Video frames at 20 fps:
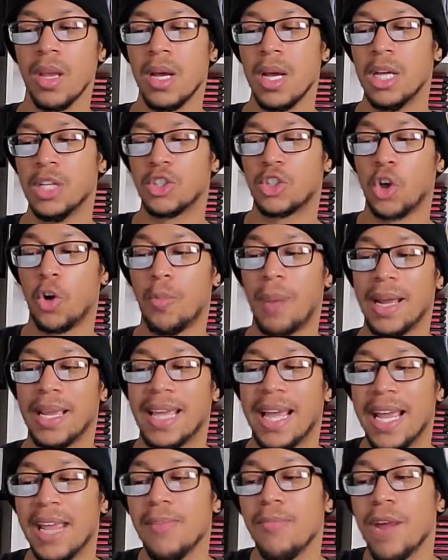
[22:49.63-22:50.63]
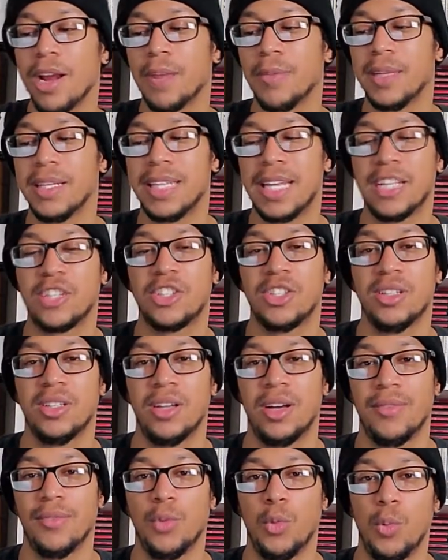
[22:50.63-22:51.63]
So my game recommendation
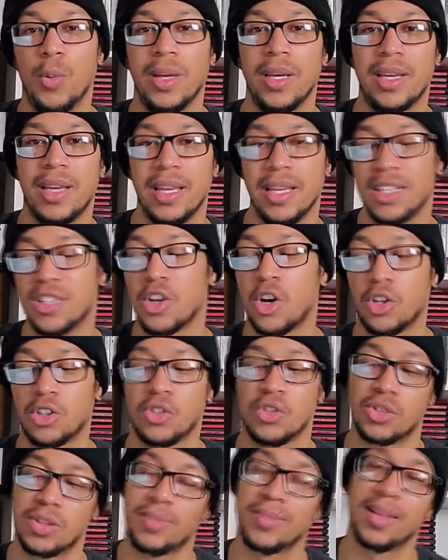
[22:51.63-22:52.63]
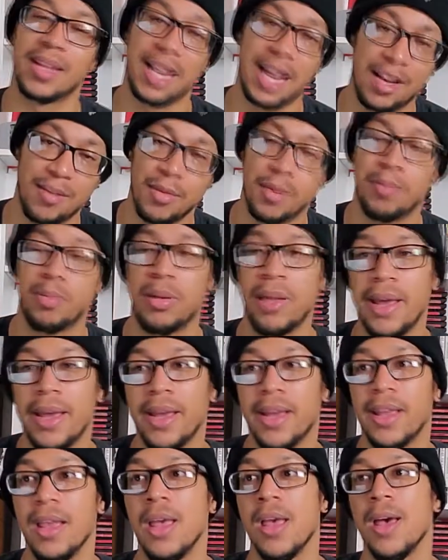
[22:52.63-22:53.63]
of the week is also something that I've been
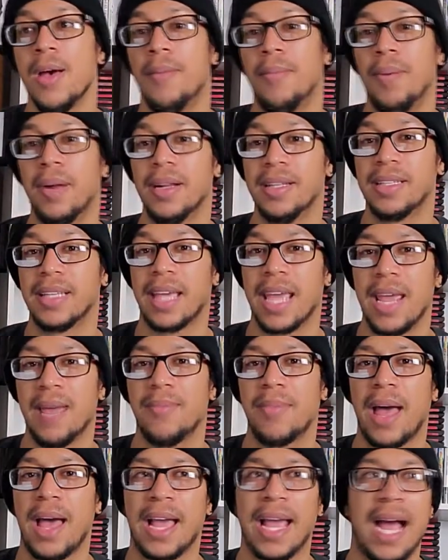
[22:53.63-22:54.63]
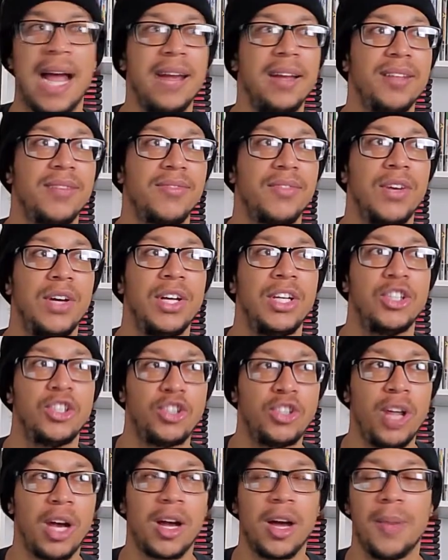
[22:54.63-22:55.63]
playing, but it's a game that kind of
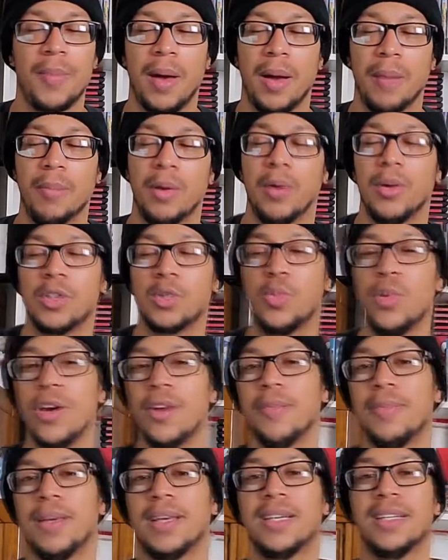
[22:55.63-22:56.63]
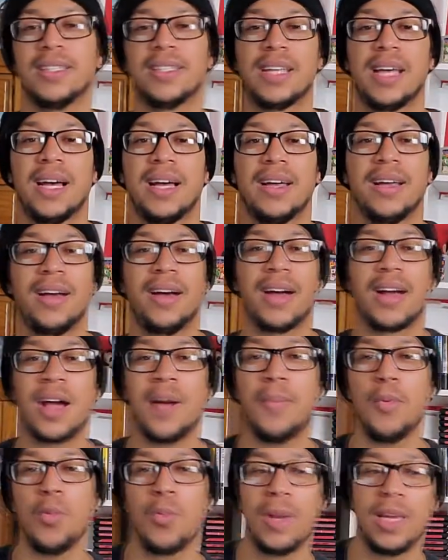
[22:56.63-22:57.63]
snuck up on me. It's weird because a
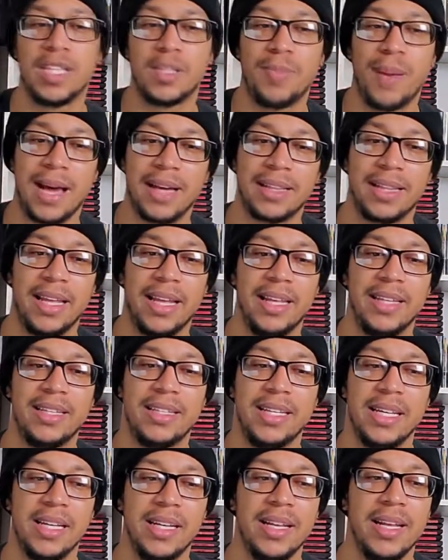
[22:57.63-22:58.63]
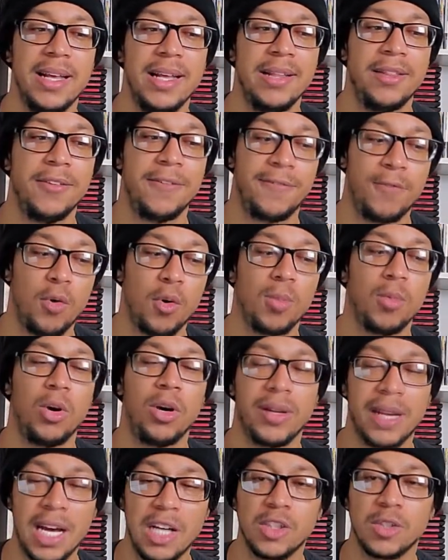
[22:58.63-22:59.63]
couple weeks back they did the formal
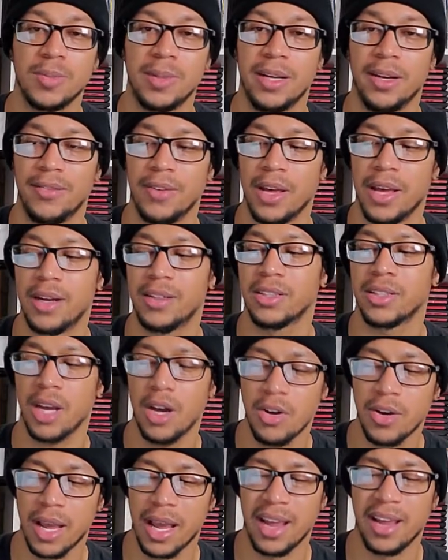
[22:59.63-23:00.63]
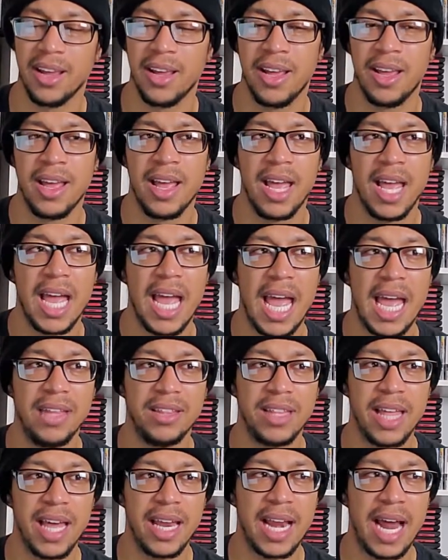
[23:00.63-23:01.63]
announcement of it, and I was like, okay.
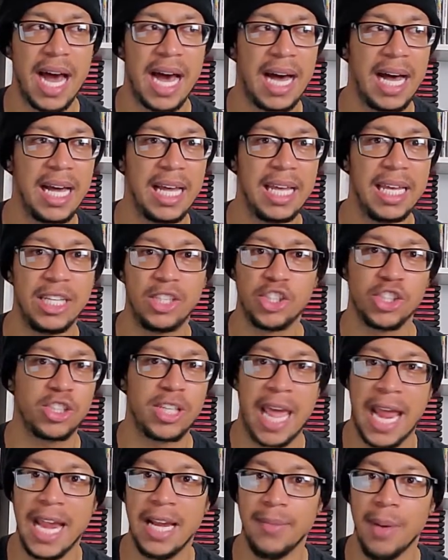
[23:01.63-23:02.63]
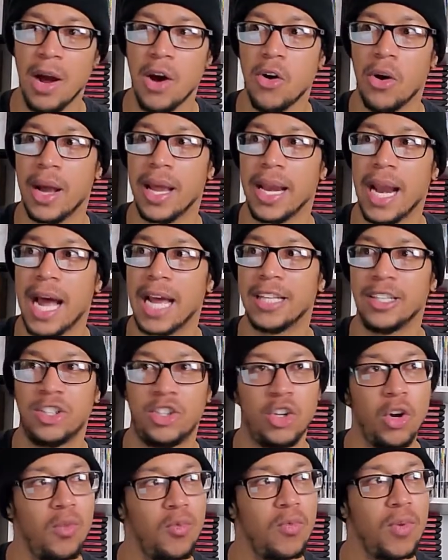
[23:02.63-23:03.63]
And then it just came out, and I
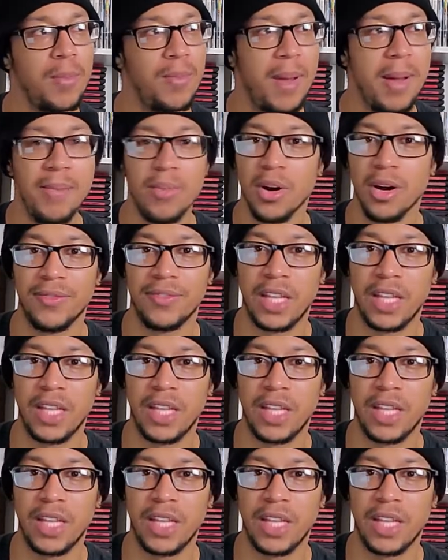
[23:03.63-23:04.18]
don't remember if they